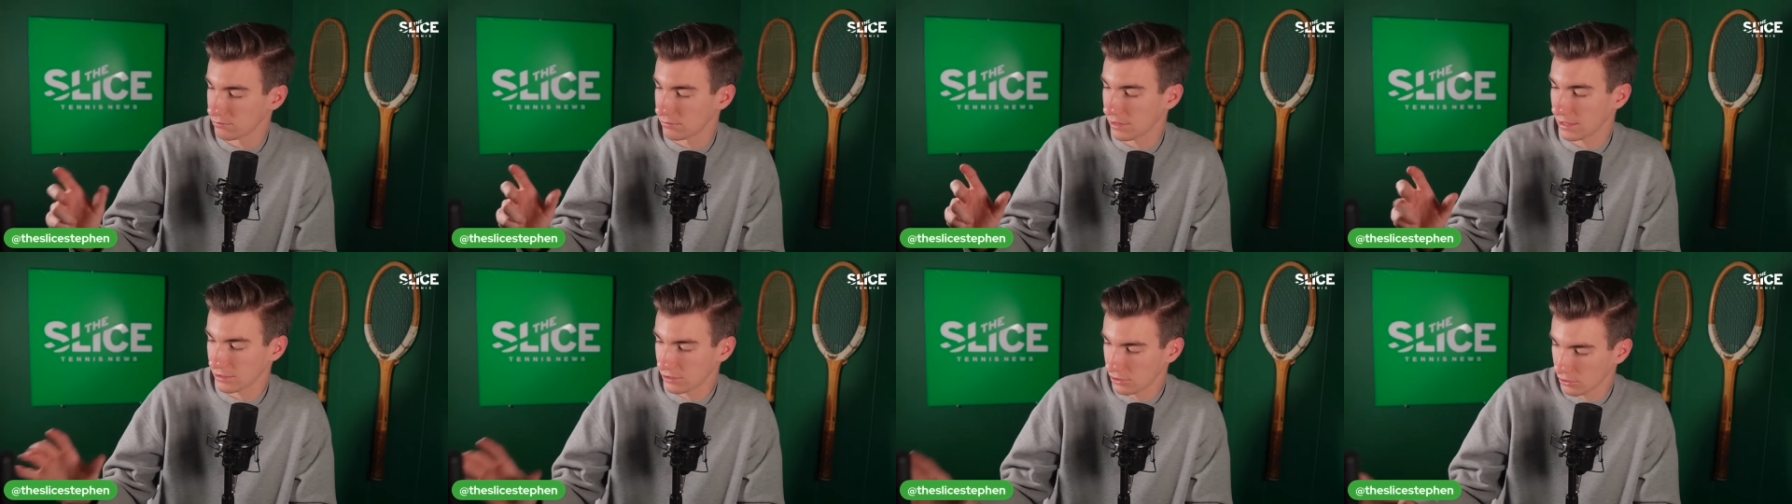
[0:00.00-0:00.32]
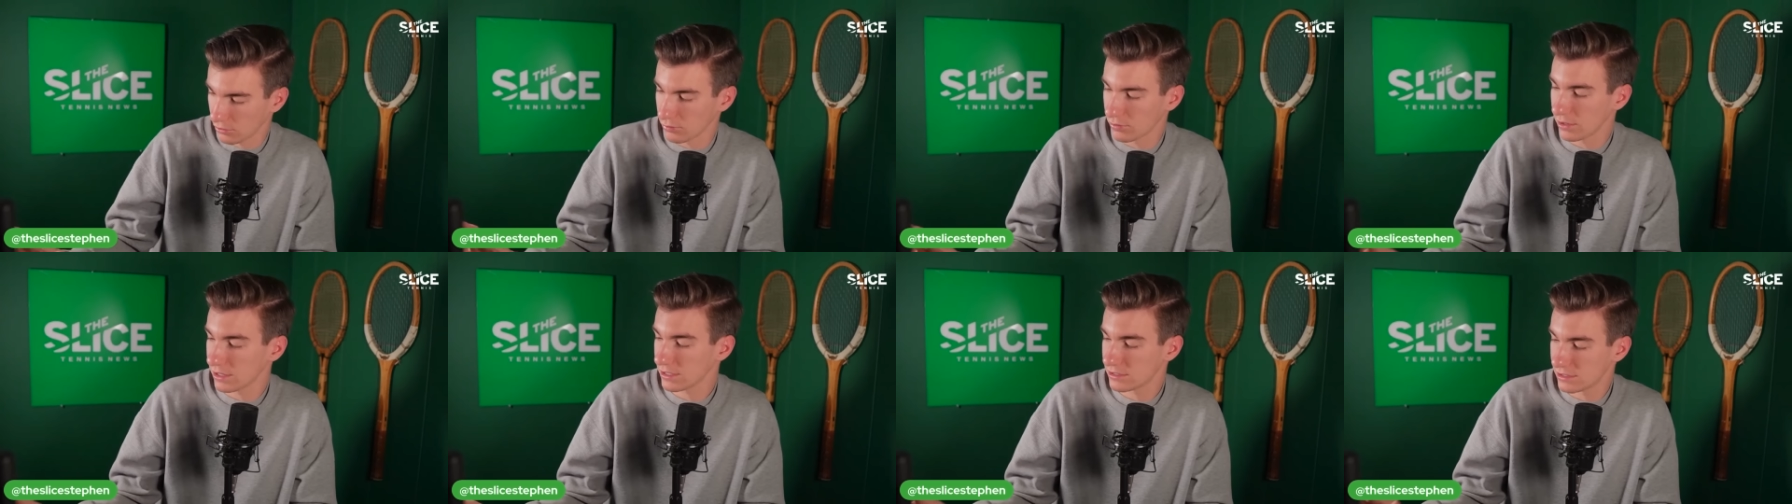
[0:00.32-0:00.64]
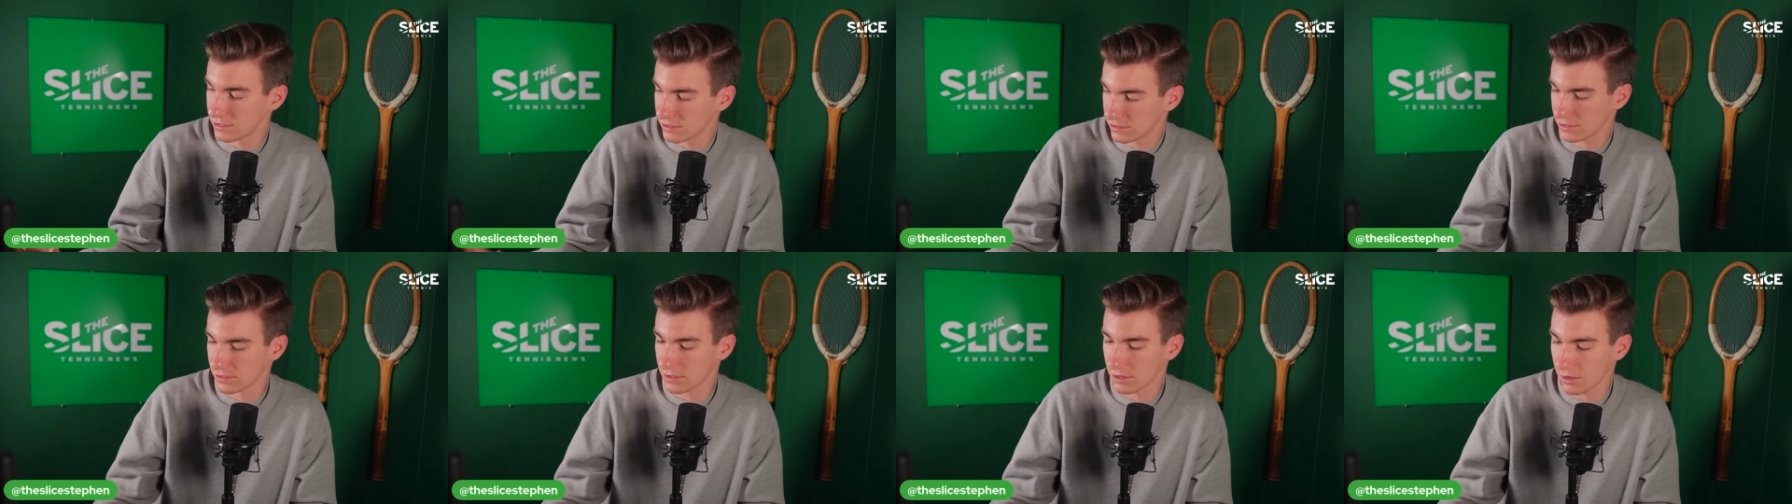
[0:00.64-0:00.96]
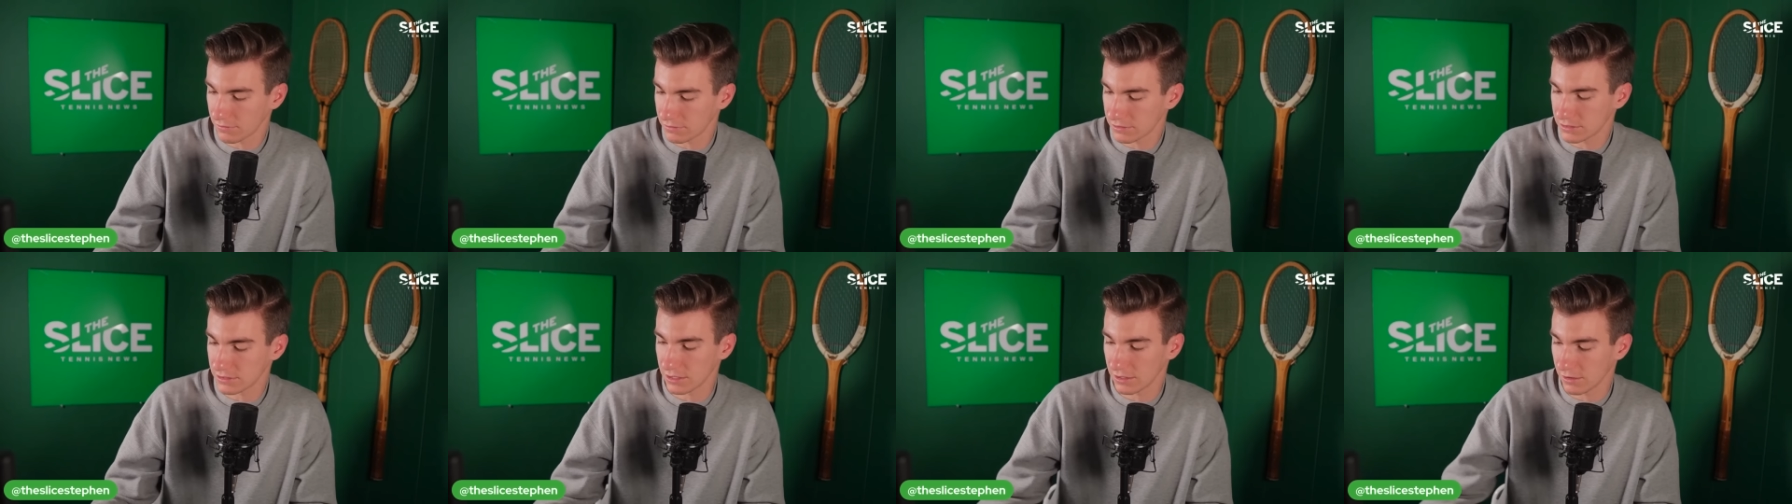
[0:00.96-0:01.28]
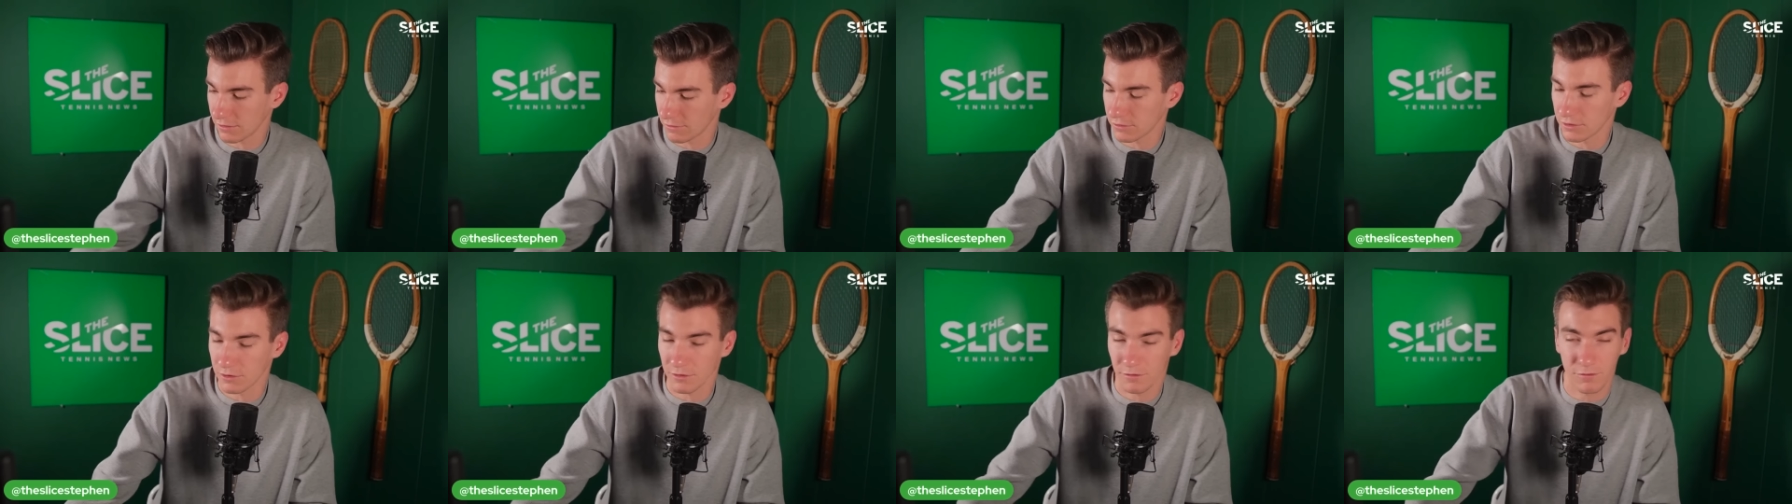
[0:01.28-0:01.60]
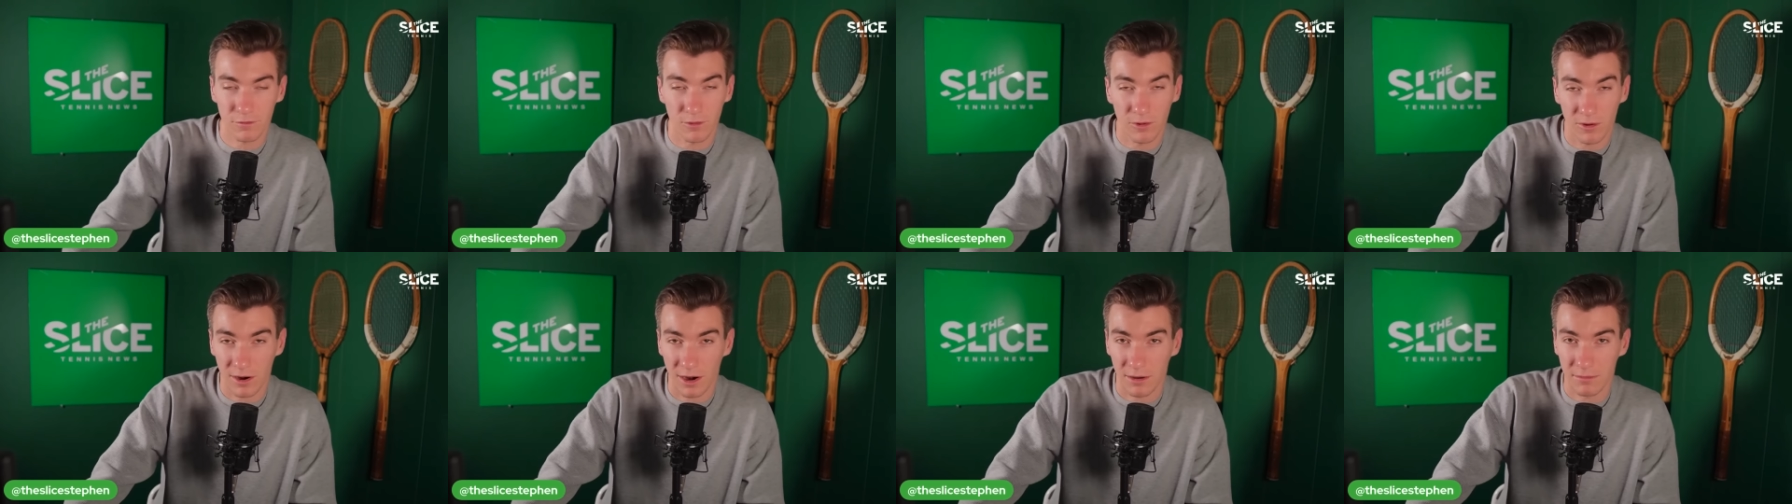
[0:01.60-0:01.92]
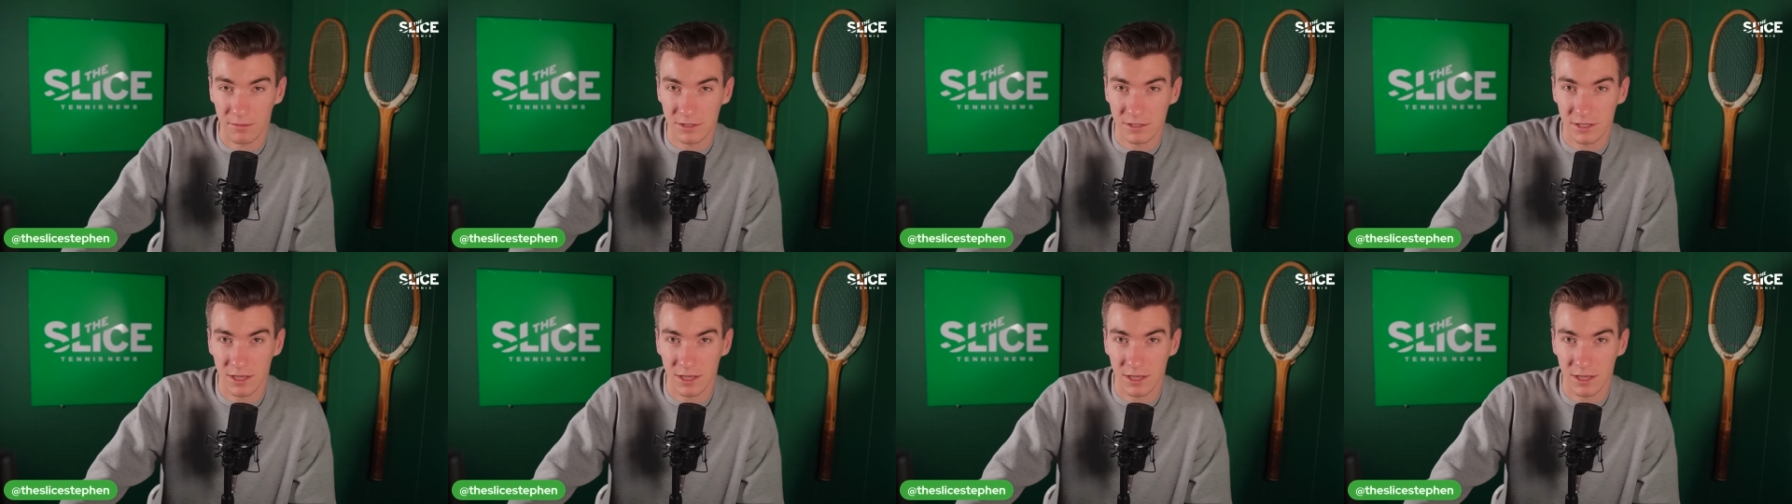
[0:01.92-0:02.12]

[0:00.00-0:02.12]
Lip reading: Like, your wrist isn't obviously, your forearm